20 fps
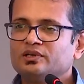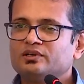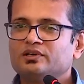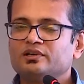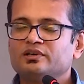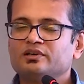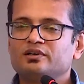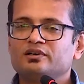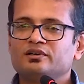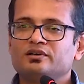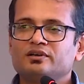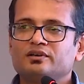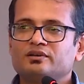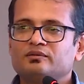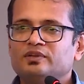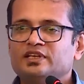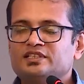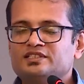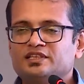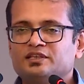
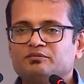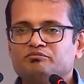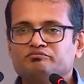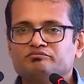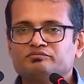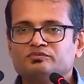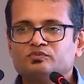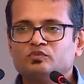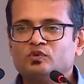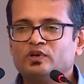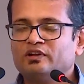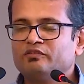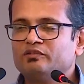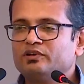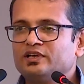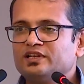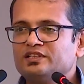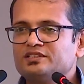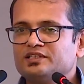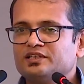let's say, whatever,
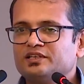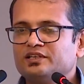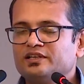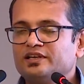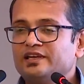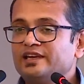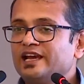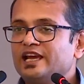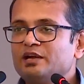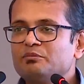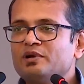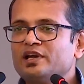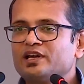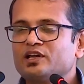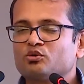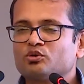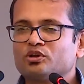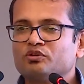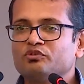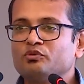let's say AI
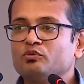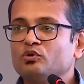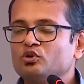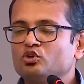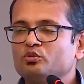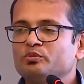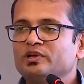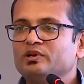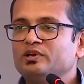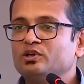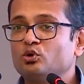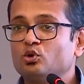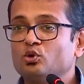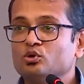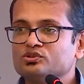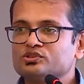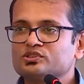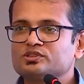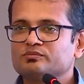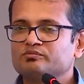background and we want to build
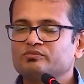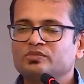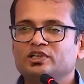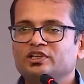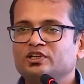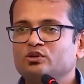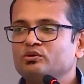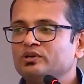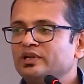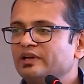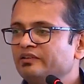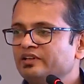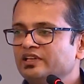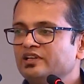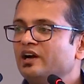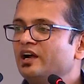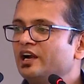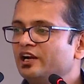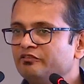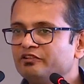drones, but they don't have any
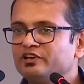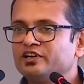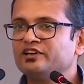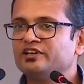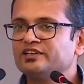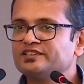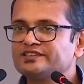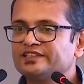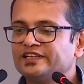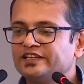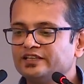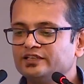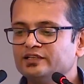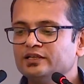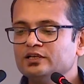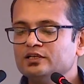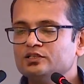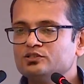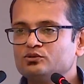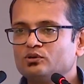hardware understanding.
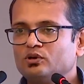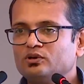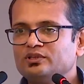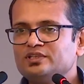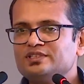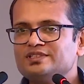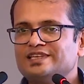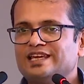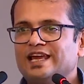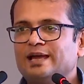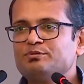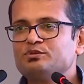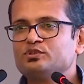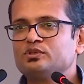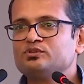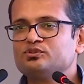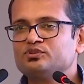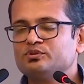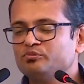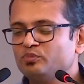So all these gaps
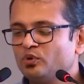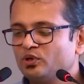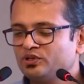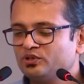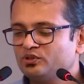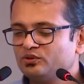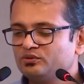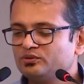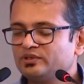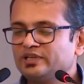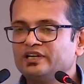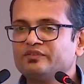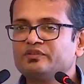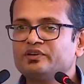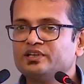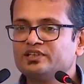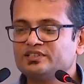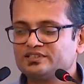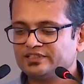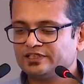also important to kind of
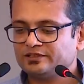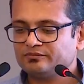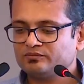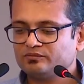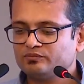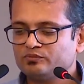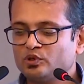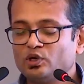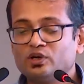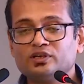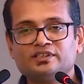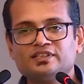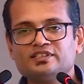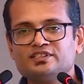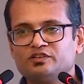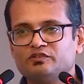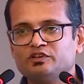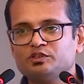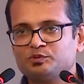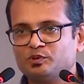understand. Product and
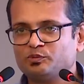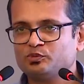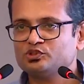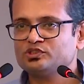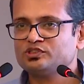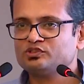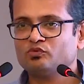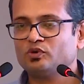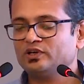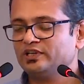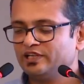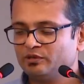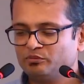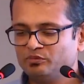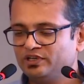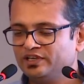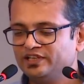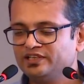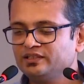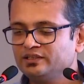service proposition, what they are
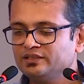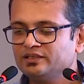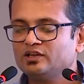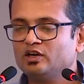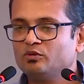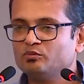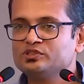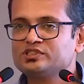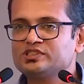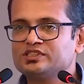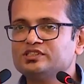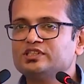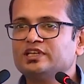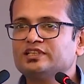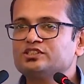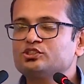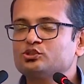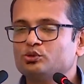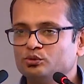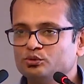building, obviously
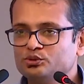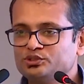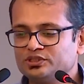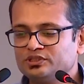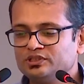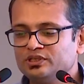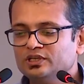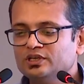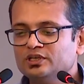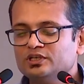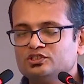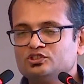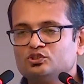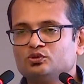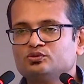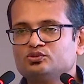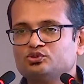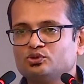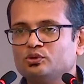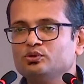there's a solution.
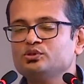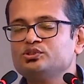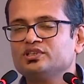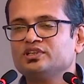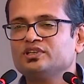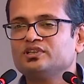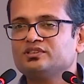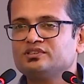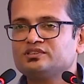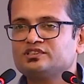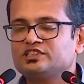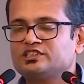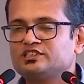So solution